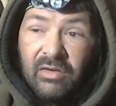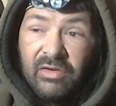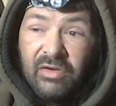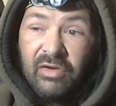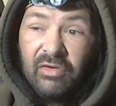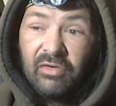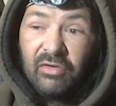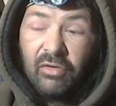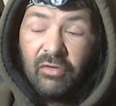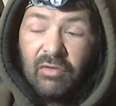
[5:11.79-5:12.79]
it's either a
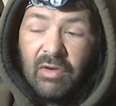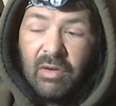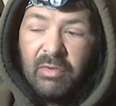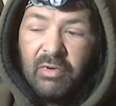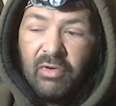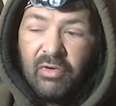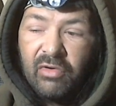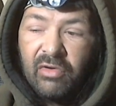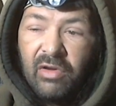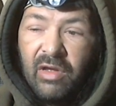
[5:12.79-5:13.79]
little rubbing or a
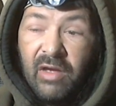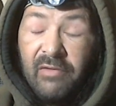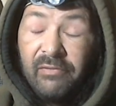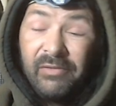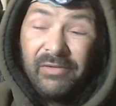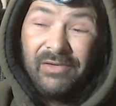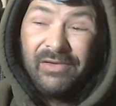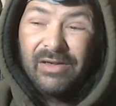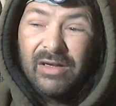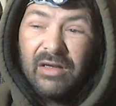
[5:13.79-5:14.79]
cliff. You
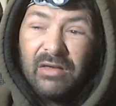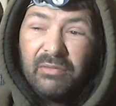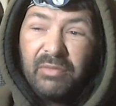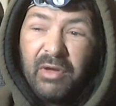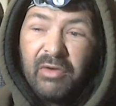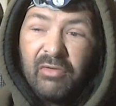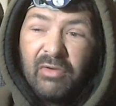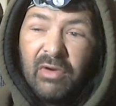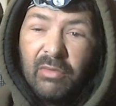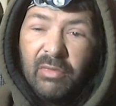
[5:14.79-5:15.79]
gotta pick
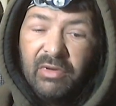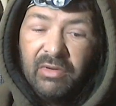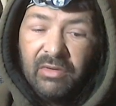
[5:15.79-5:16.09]
rubbing.